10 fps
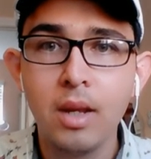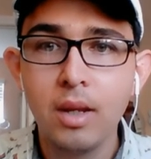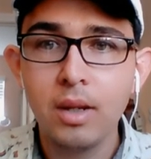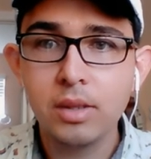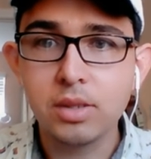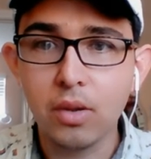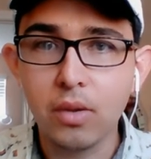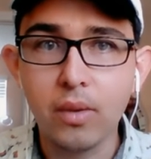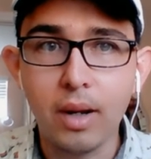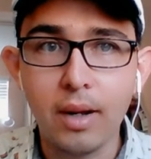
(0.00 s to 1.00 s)

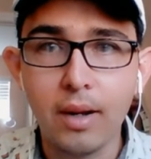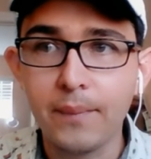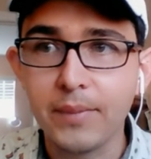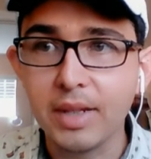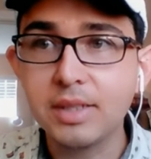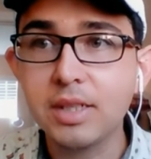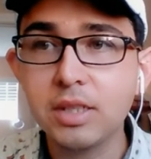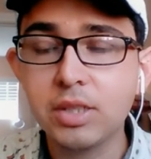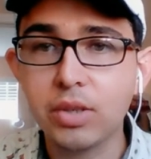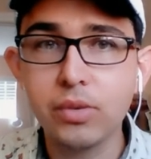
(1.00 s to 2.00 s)
So this is
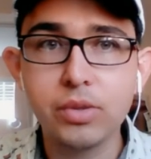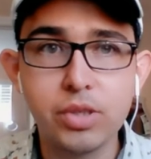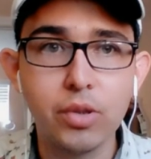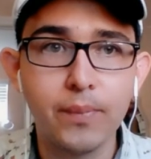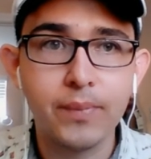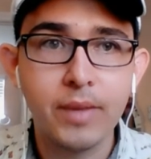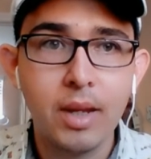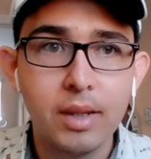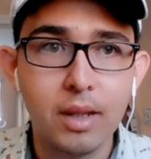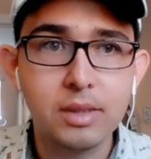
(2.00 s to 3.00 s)
through Zoom.
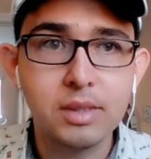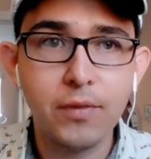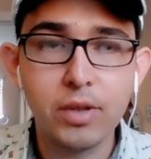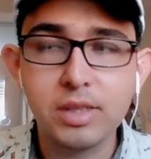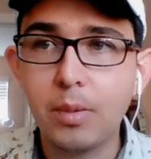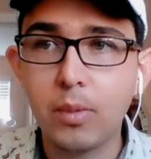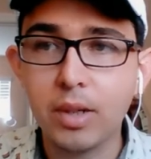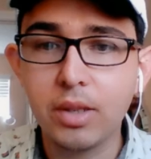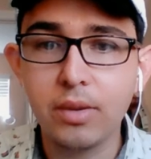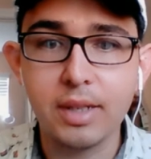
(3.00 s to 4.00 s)
Now, let's say, for example, I want
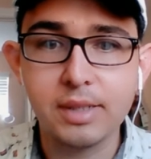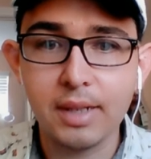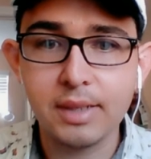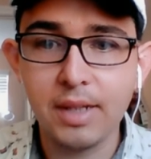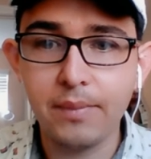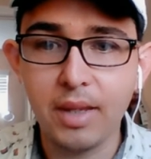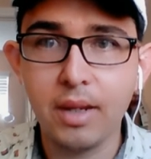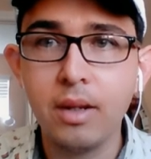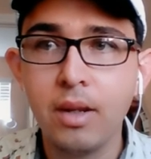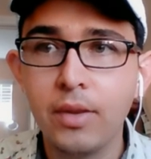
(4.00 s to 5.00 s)
to do the exact same
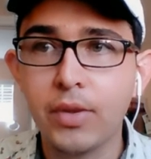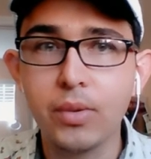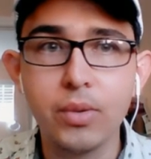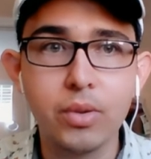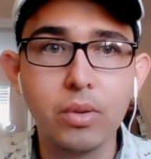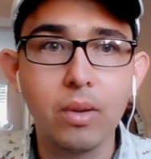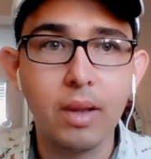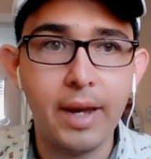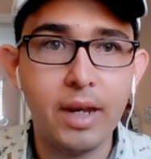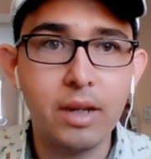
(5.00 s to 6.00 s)
thing through Google Hangouts.